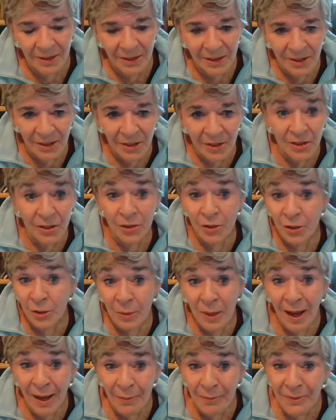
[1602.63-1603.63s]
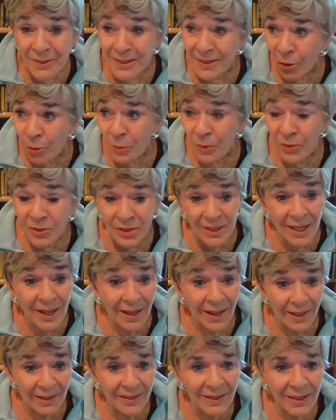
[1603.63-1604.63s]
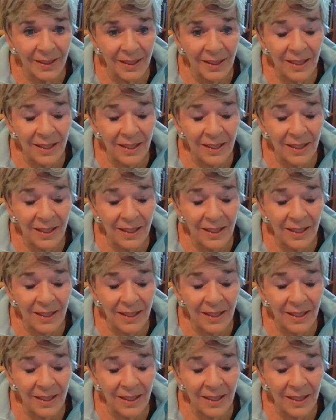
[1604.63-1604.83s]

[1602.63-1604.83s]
And Jung said, I was almost dead,